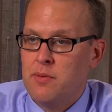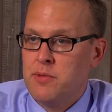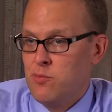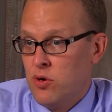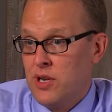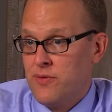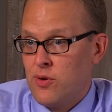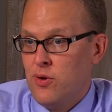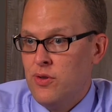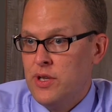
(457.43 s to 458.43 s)
be more
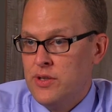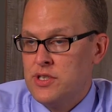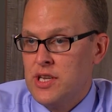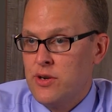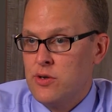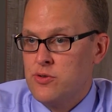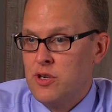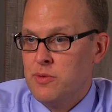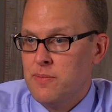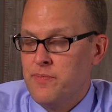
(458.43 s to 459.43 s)
difficult than the standard
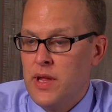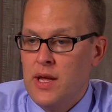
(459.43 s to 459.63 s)
treatment.